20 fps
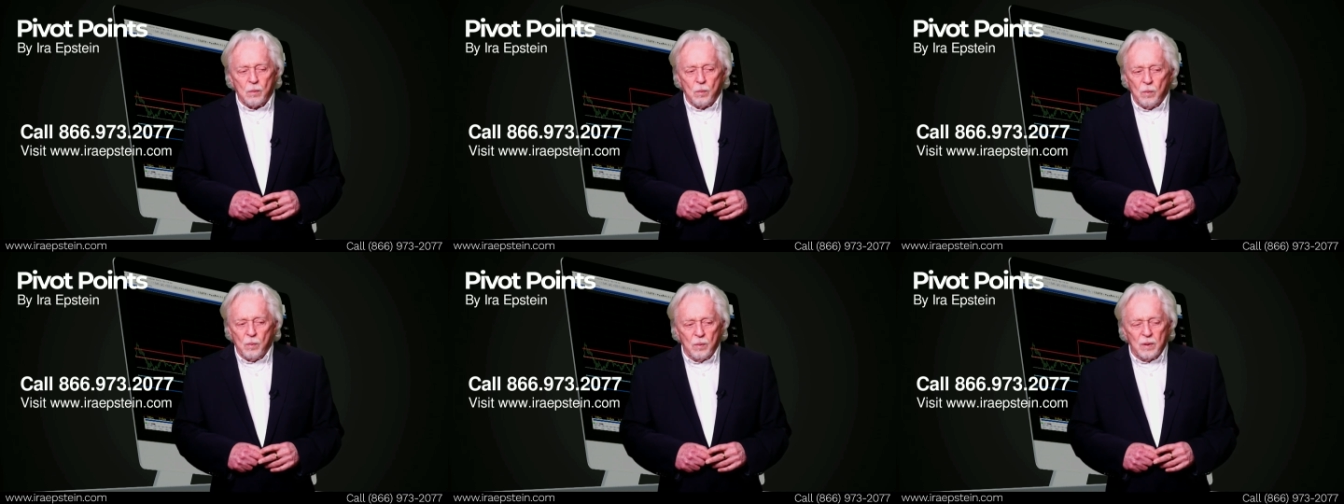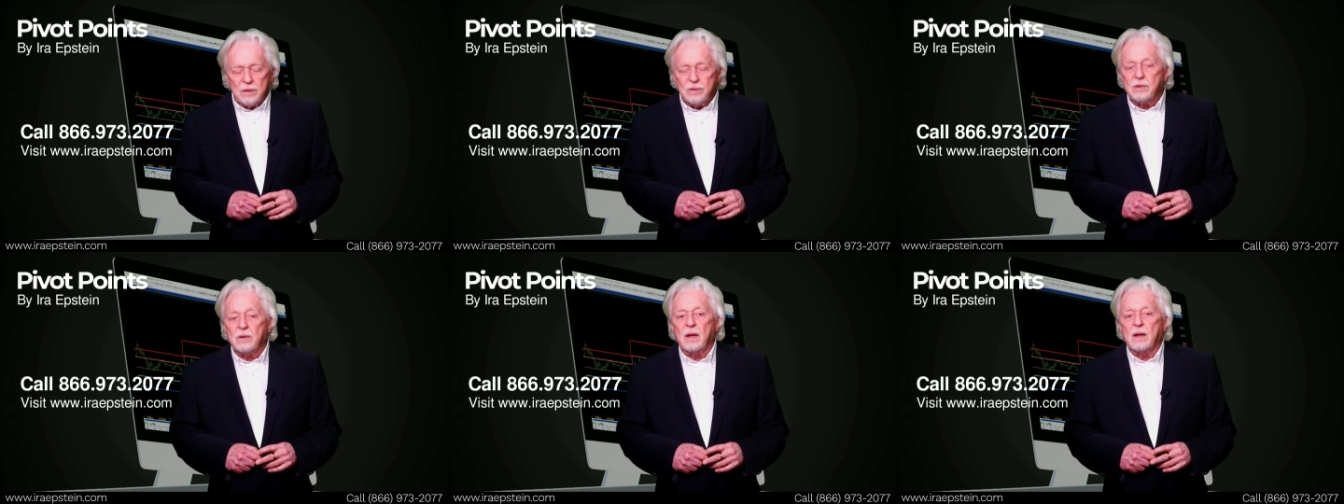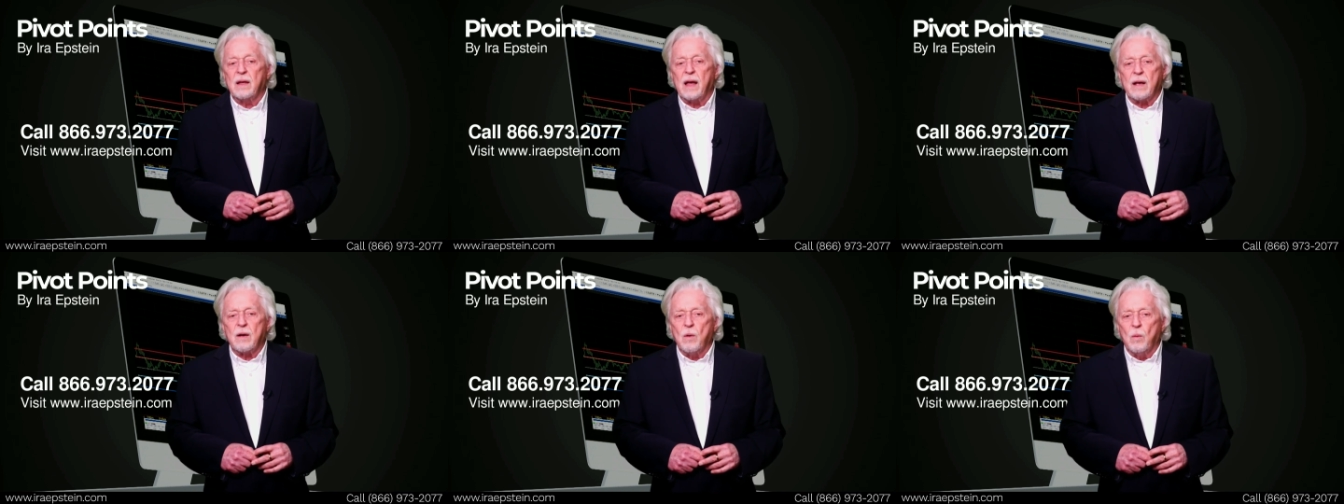What's,
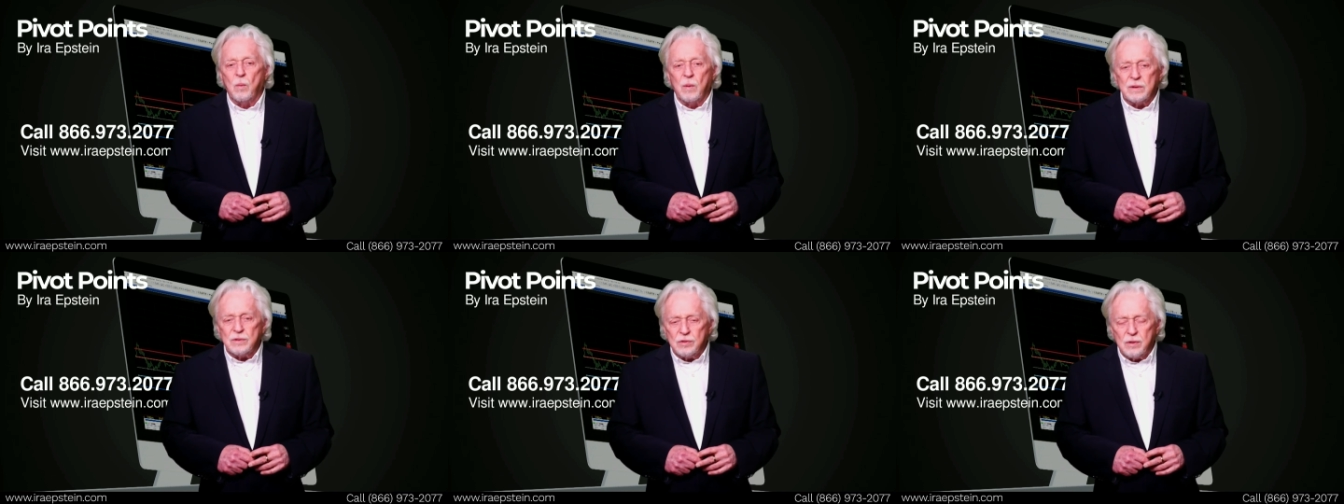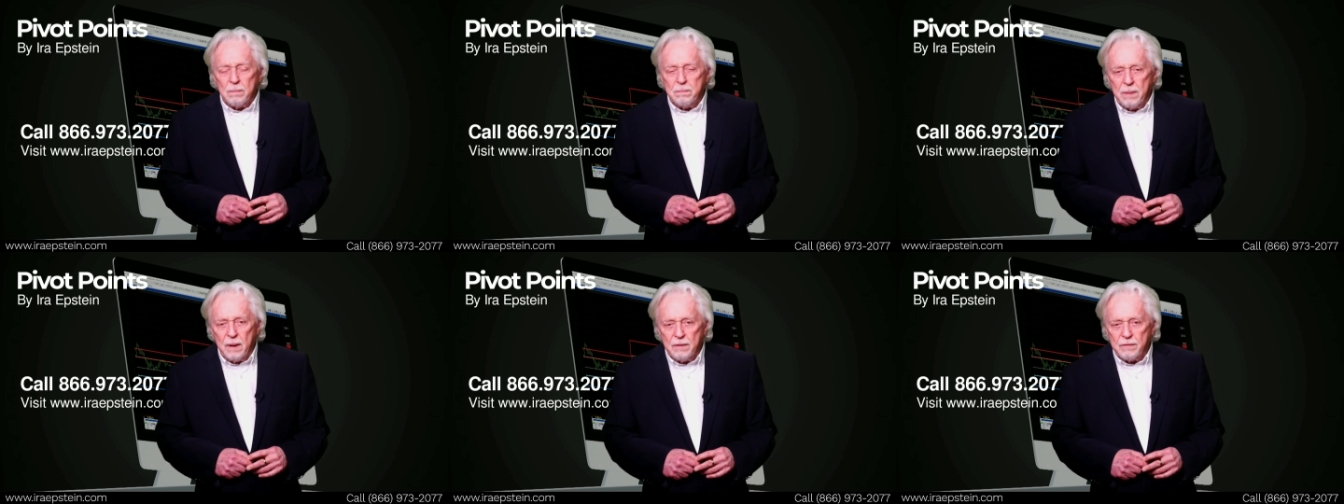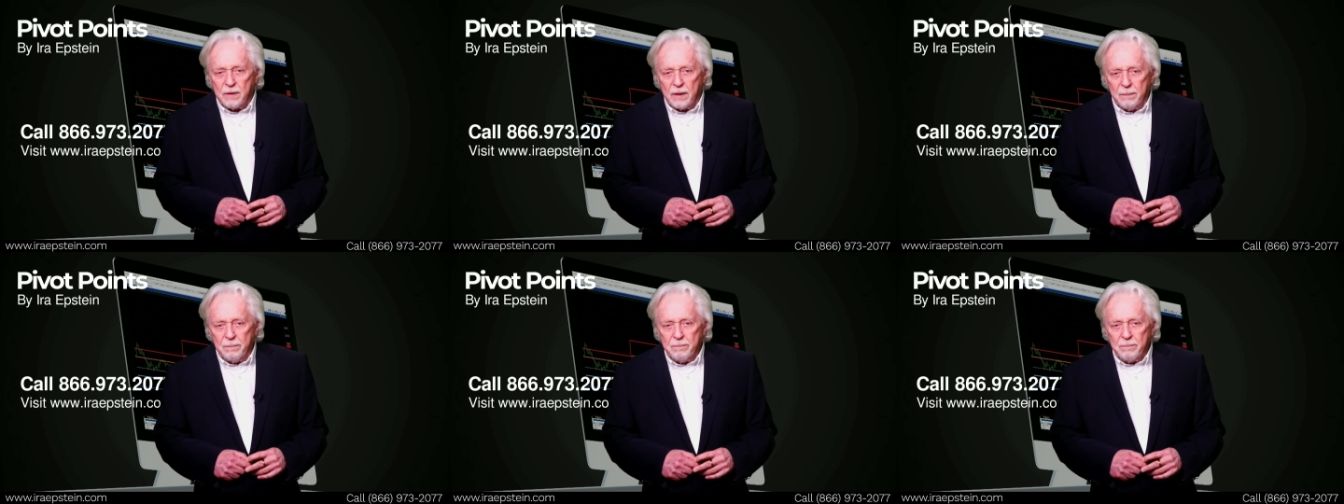I go, what's the
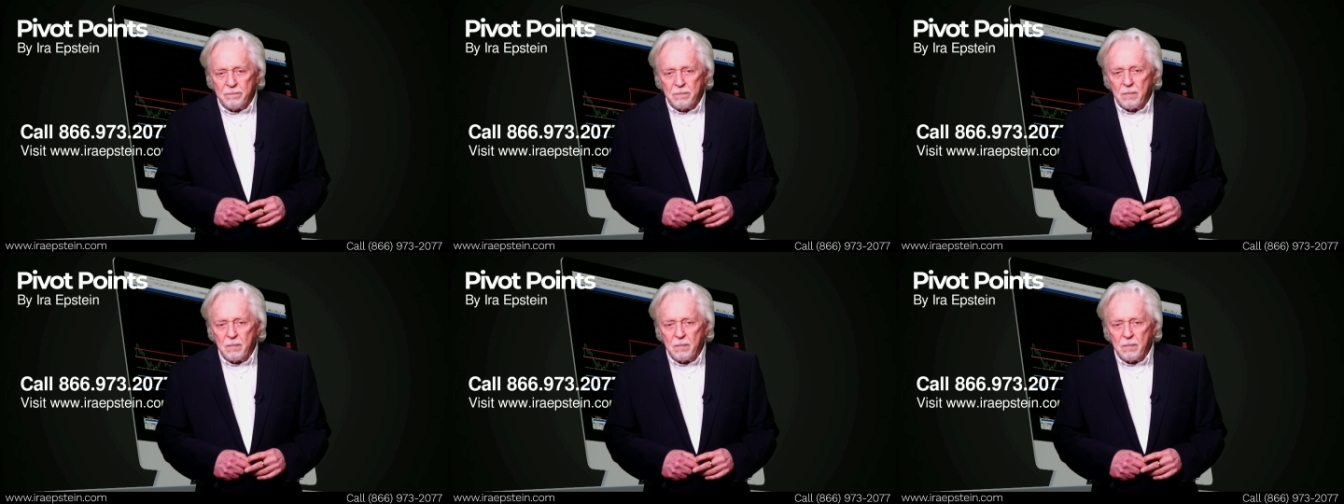pivot?